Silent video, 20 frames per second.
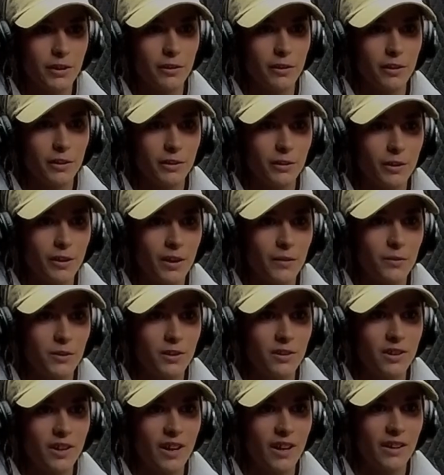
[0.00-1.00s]
you also have
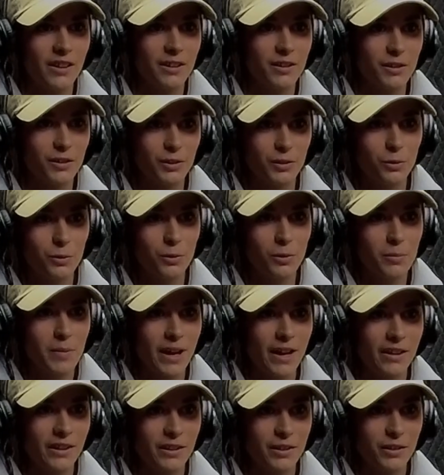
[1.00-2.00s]
to tie in the school
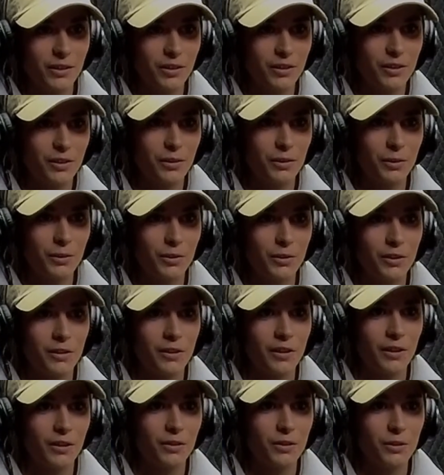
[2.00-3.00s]
balance too, so
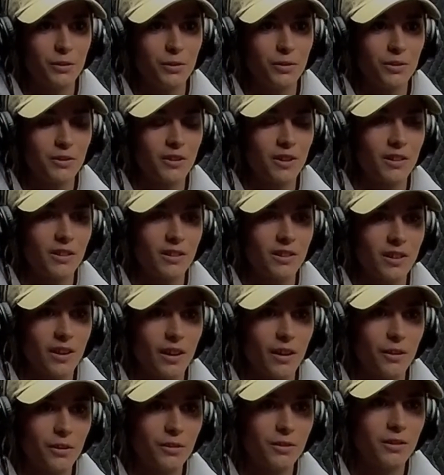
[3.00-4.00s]
you're not too stressed
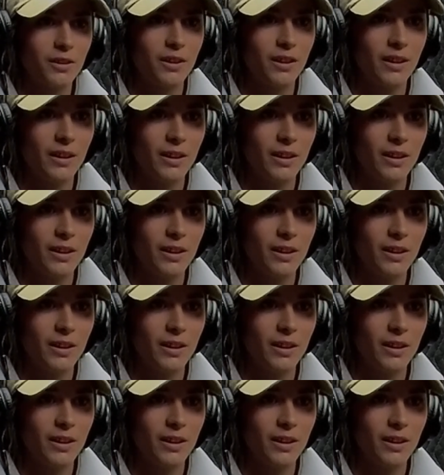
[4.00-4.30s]
out.